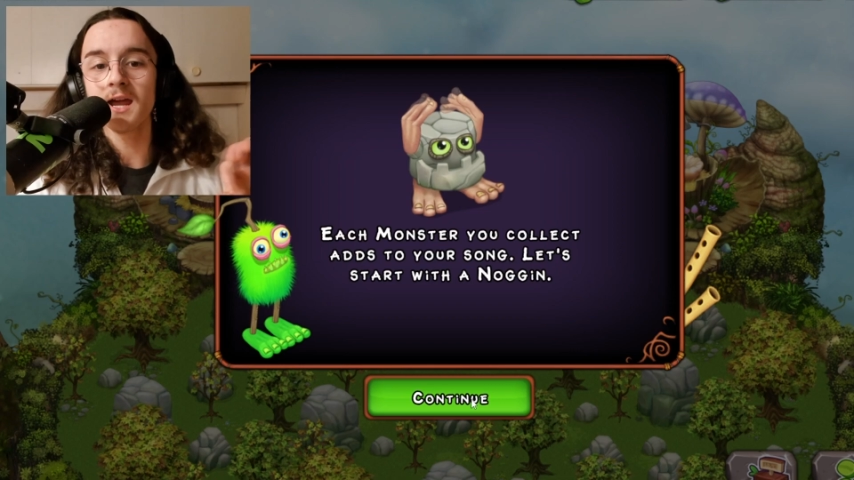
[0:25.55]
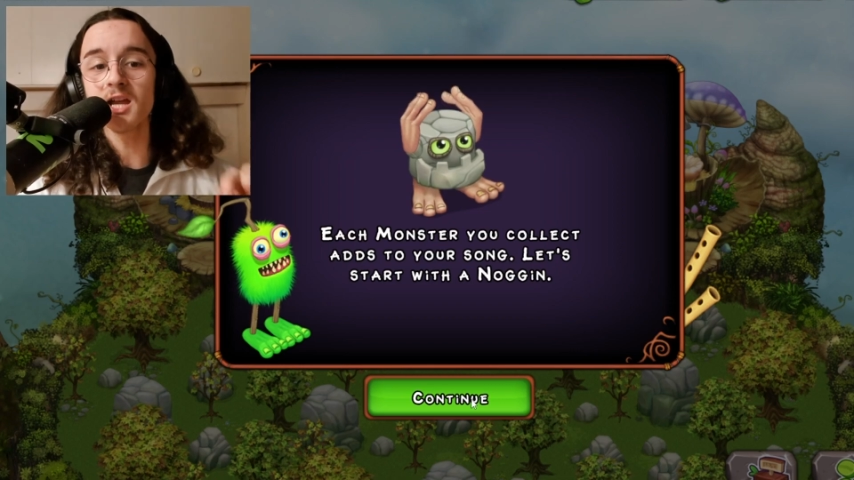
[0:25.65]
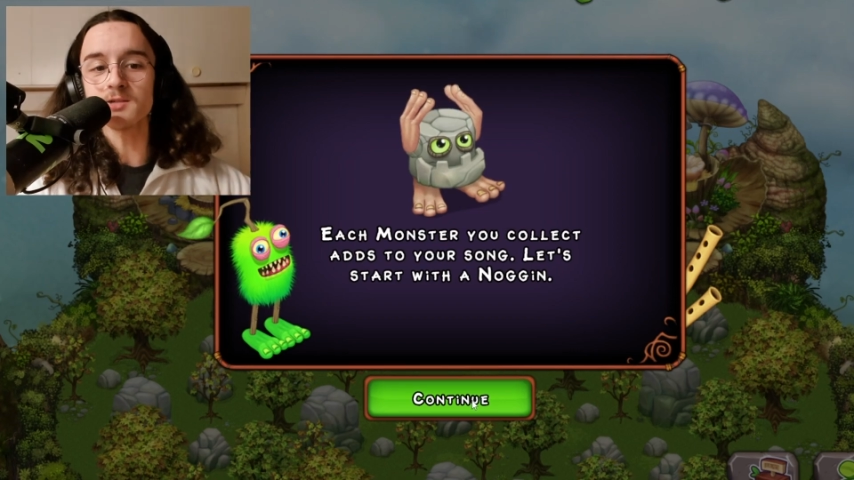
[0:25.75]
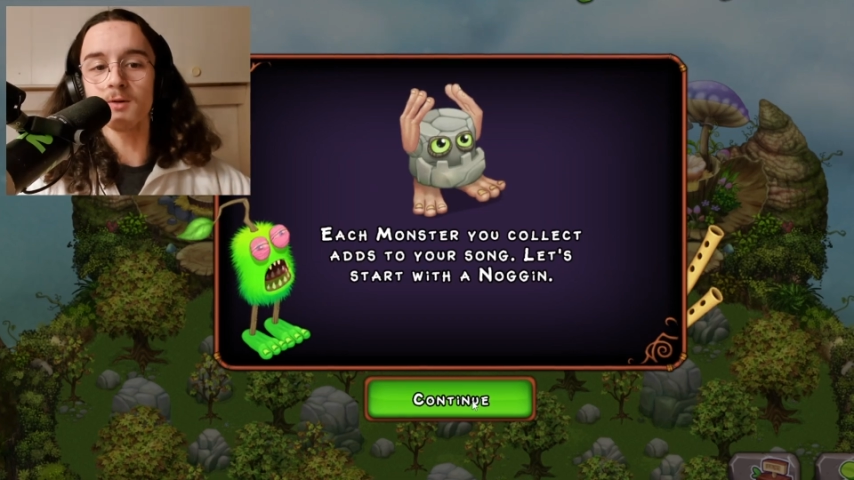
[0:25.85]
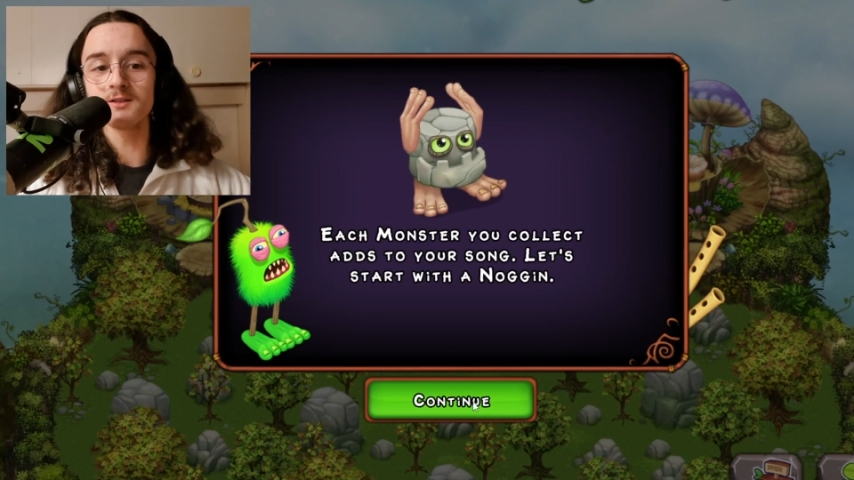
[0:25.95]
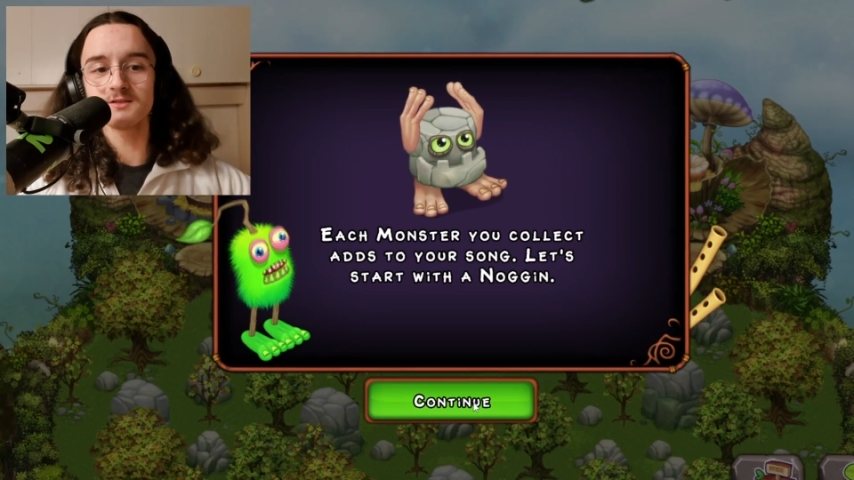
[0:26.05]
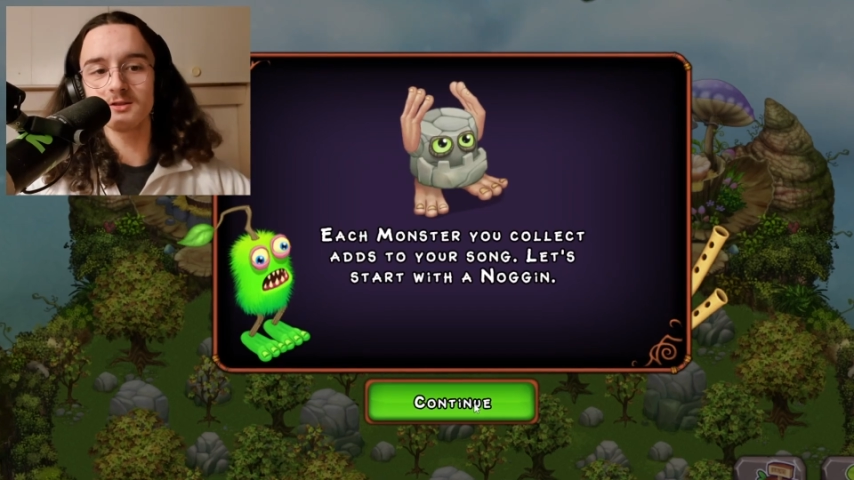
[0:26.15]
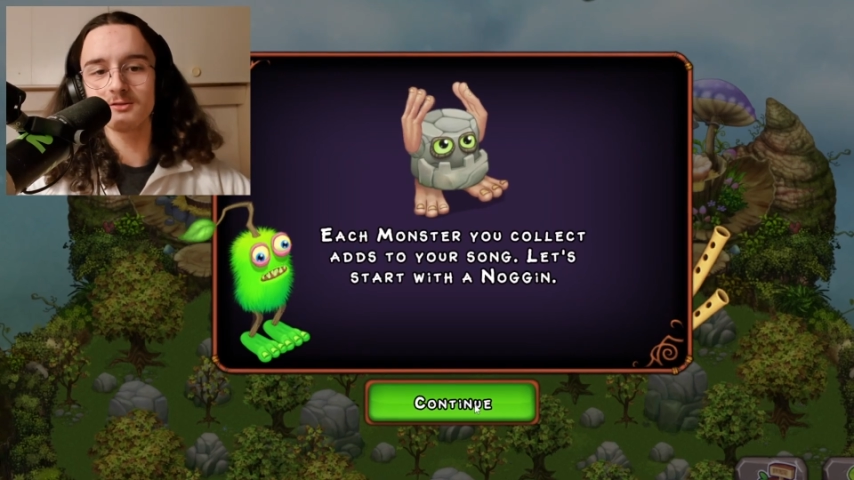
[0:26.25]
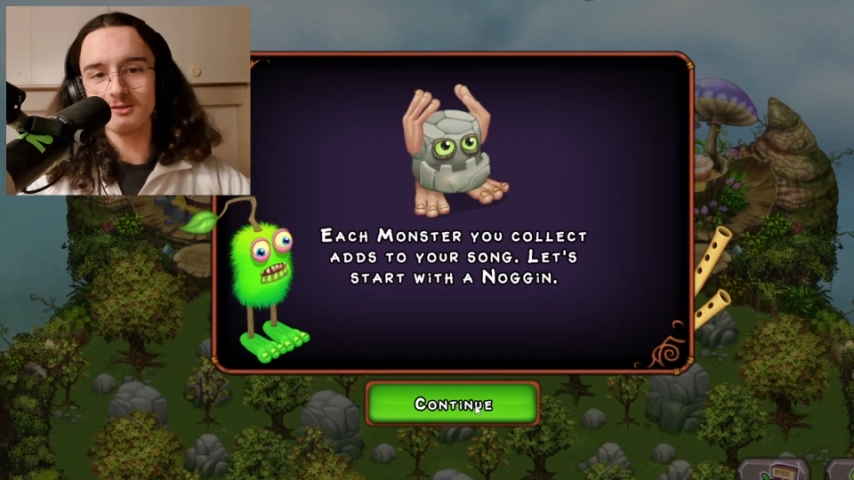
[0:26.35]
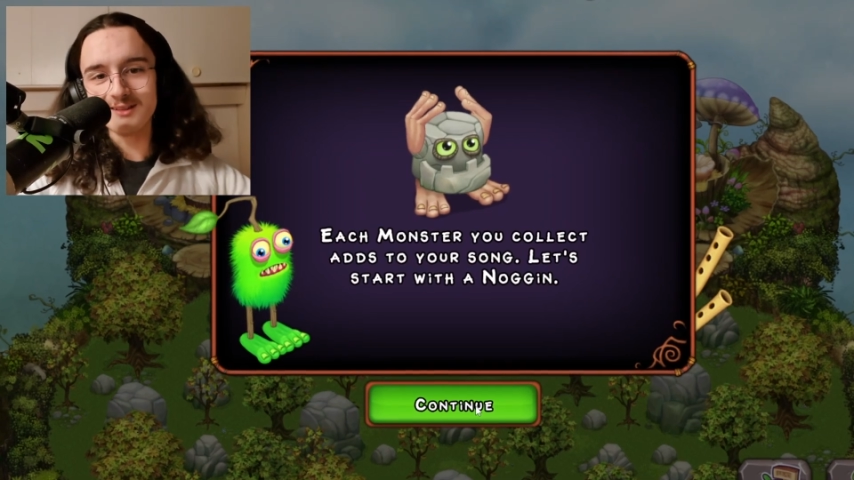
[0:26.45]
Each
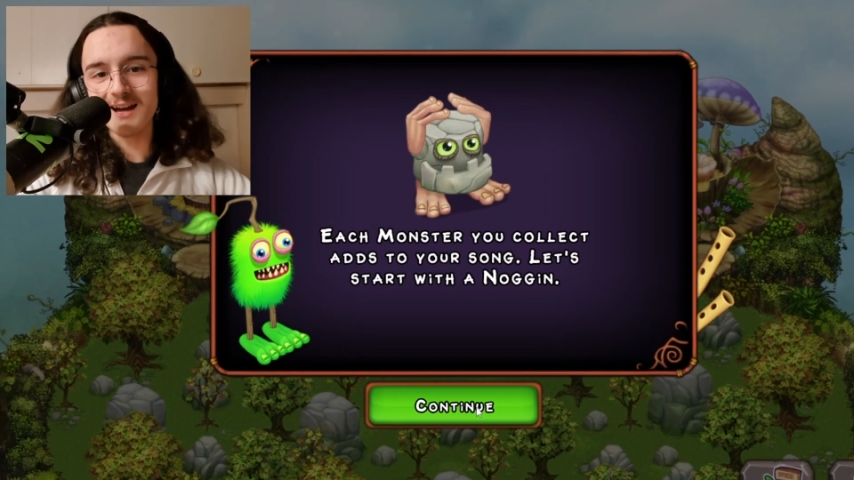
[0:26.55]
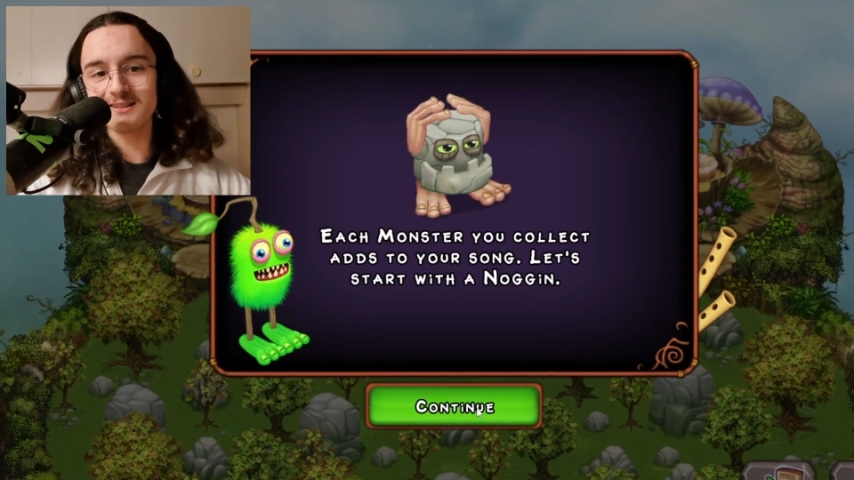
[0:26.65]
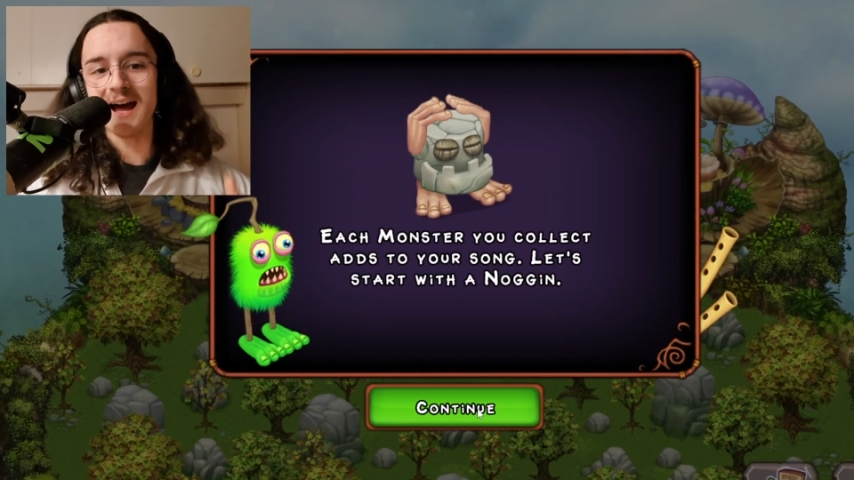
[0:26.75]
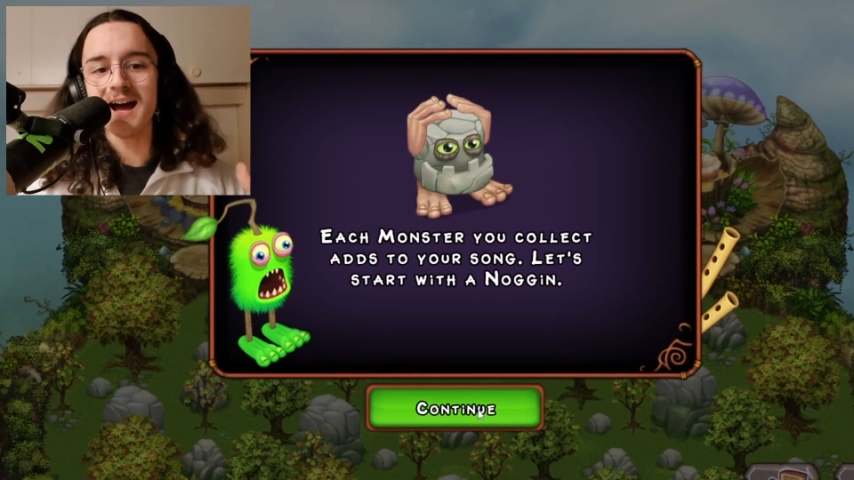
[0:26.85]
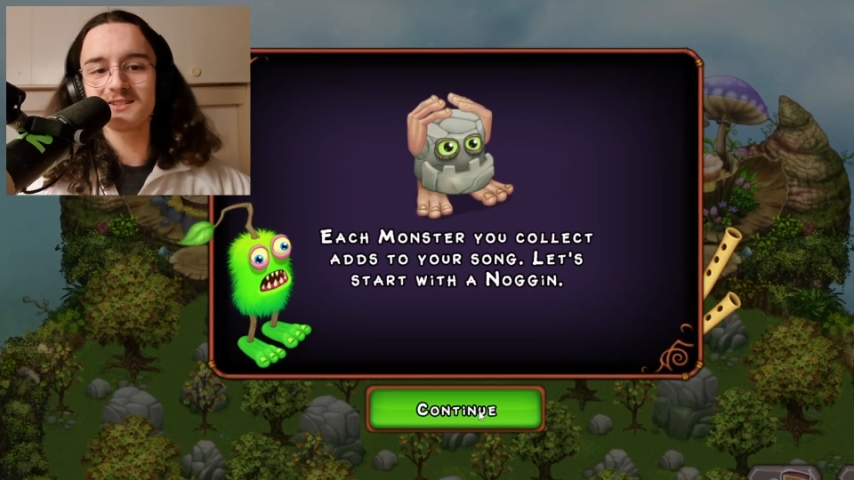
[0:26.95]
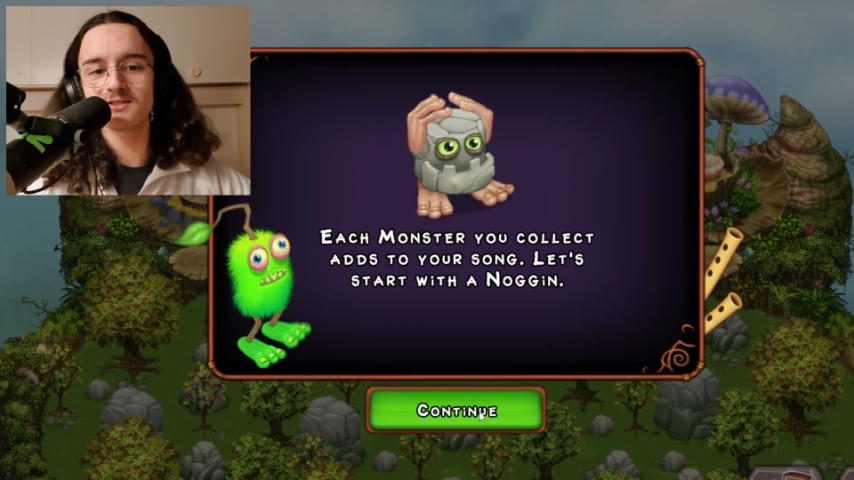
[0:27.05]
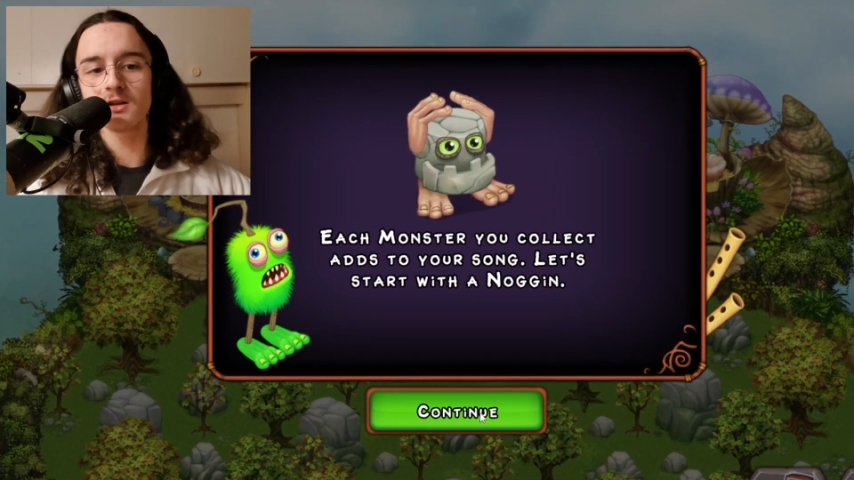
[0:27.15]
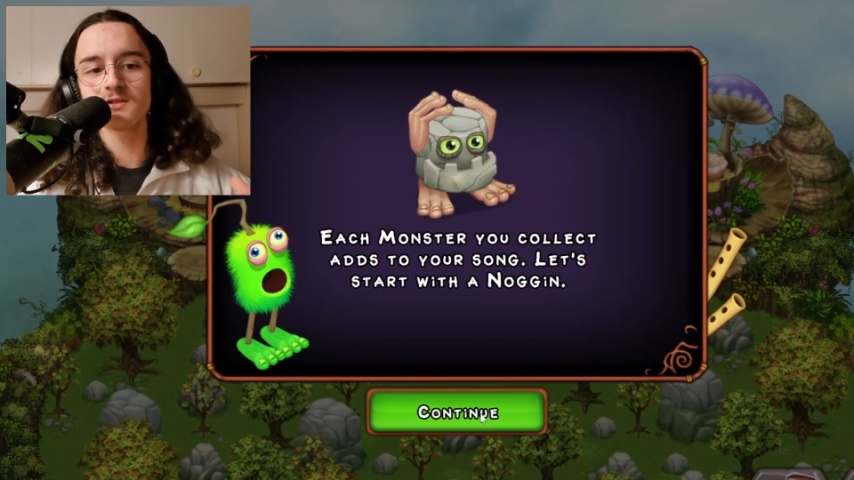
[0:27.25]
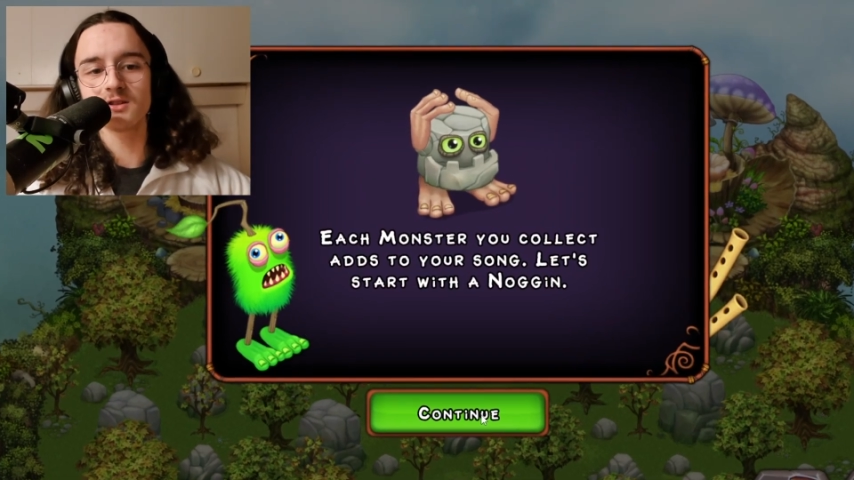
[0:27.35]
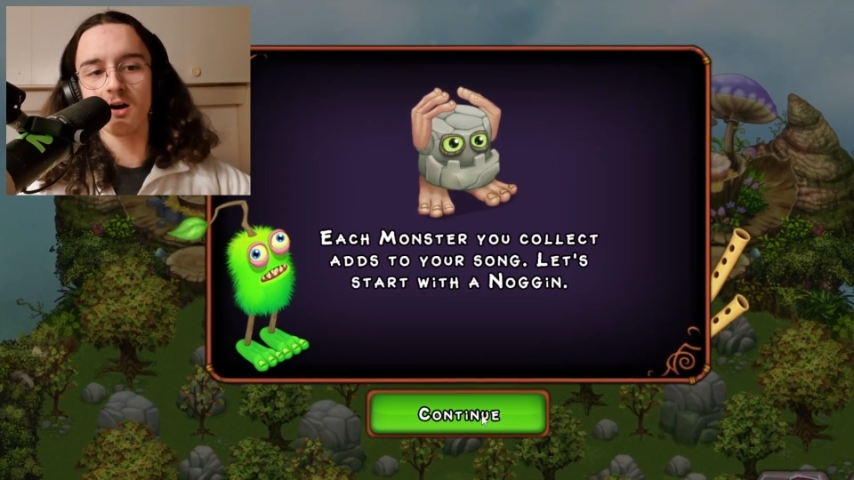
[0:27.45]
monster you collect adds
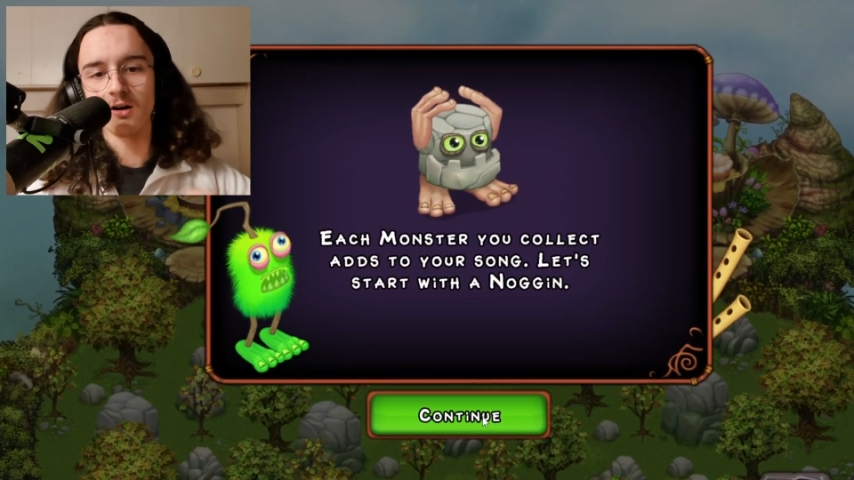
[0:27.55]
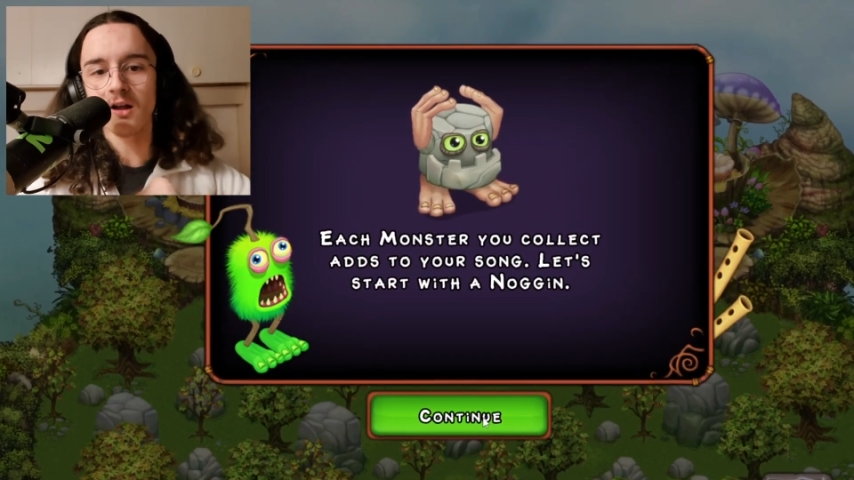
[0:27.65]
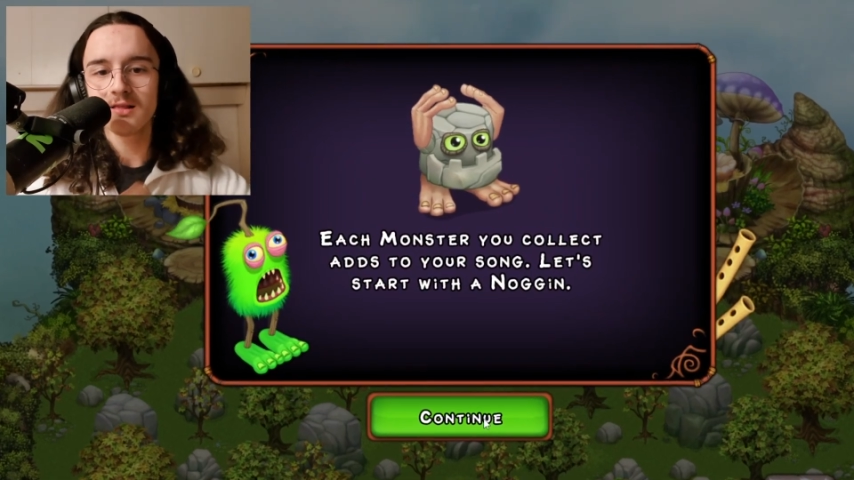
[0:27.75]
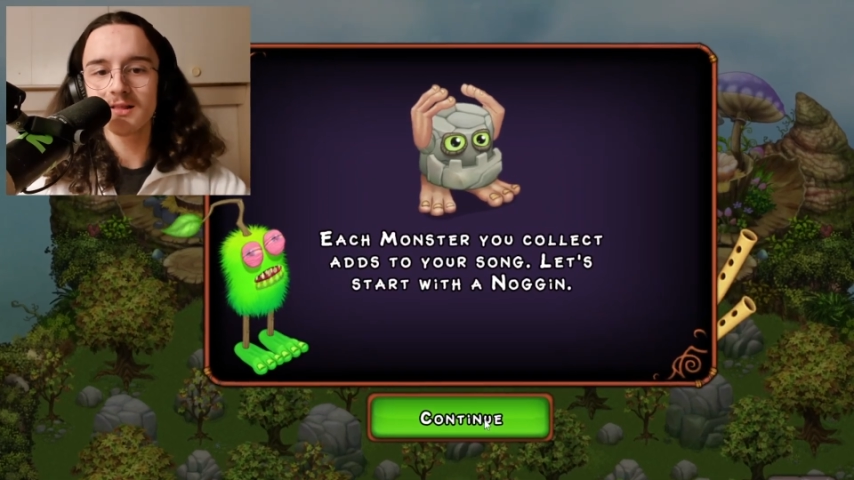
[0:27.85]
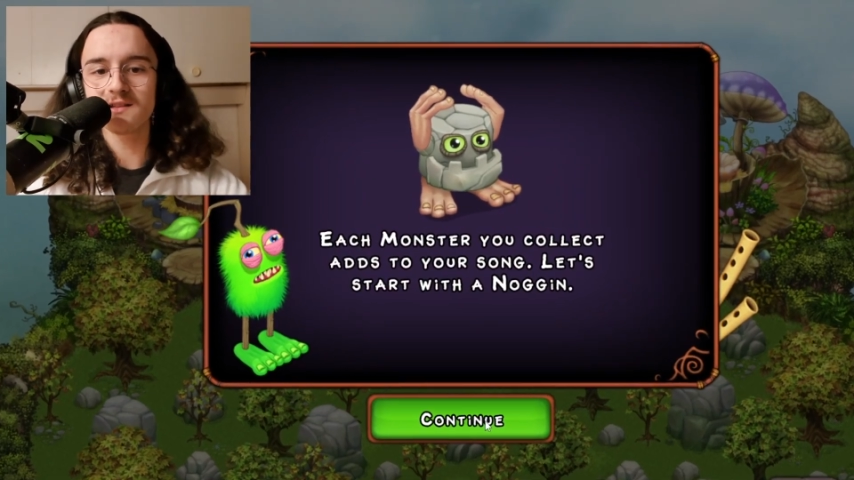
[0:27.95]
to your song.